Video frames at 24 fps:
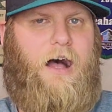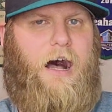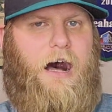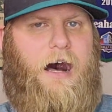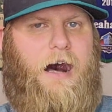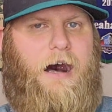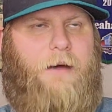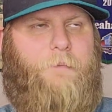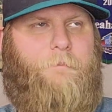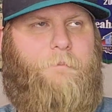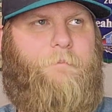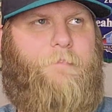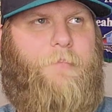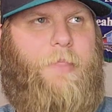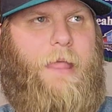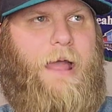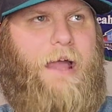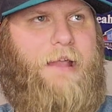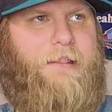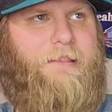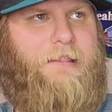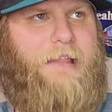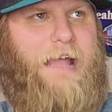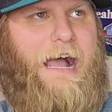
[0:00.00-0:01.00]
Um,
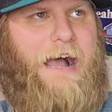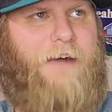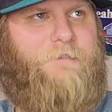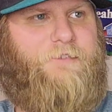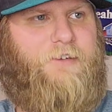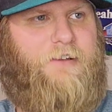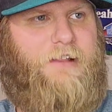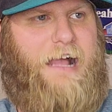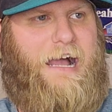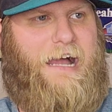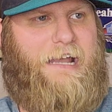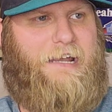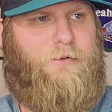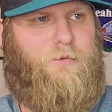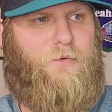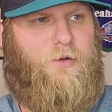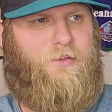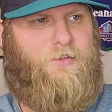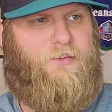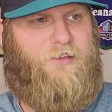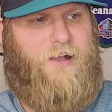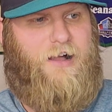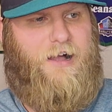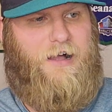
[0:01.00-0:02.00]
and after that, it
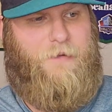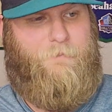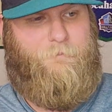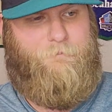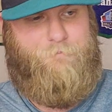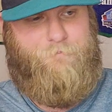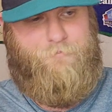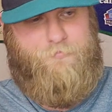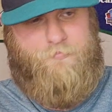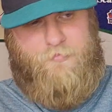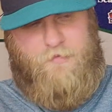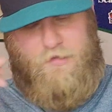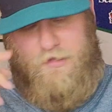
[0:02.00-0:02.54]
was um,